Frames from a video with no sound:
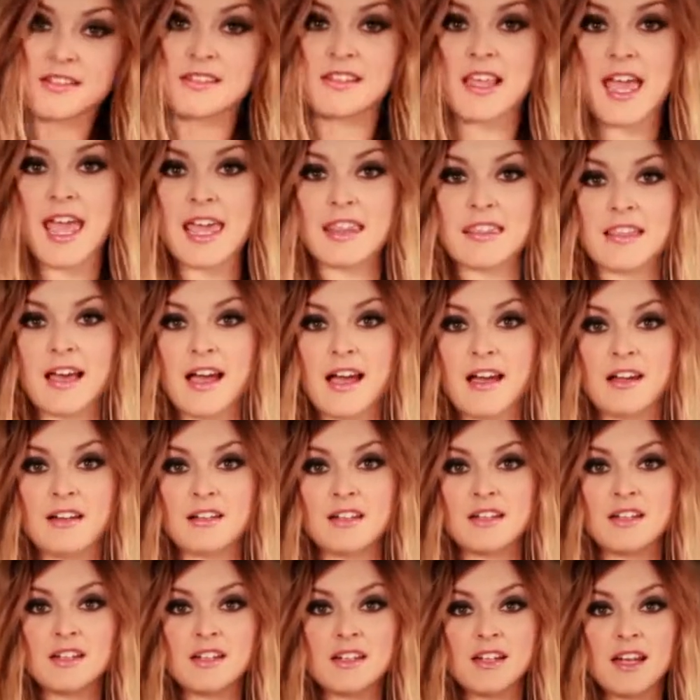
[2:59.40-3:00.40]
is getting
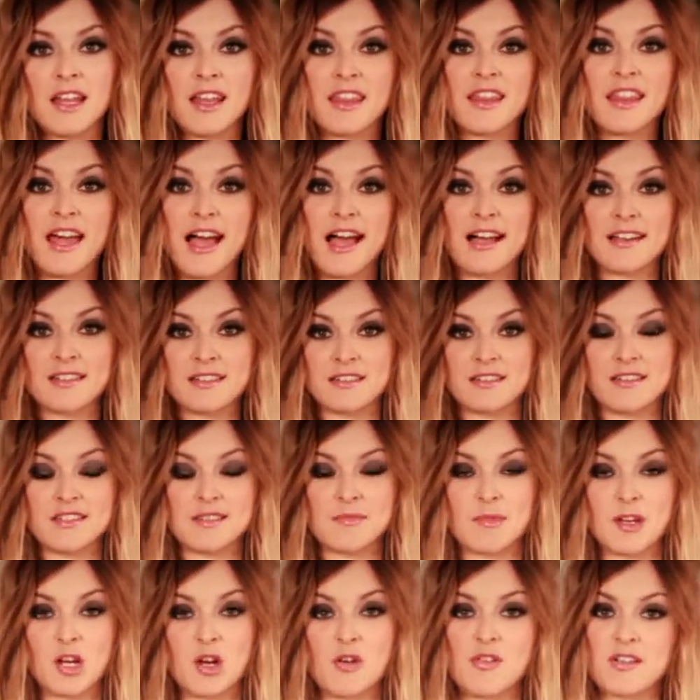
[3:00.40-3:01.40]
that. And that
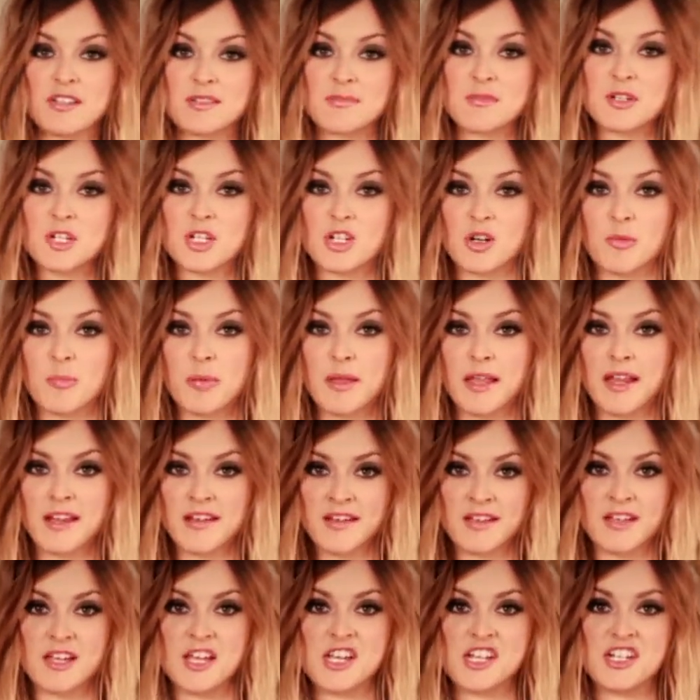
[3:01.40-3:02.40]
is my Christmas
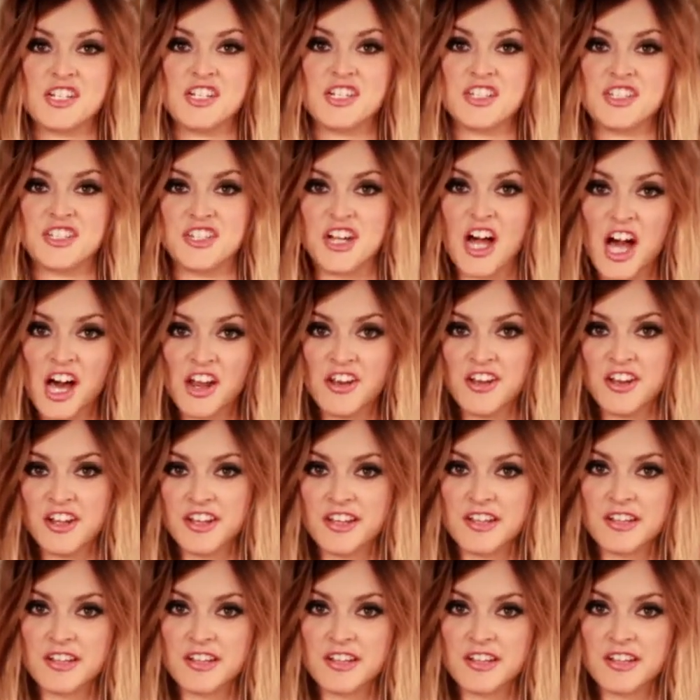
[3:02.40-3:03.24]
shopping done.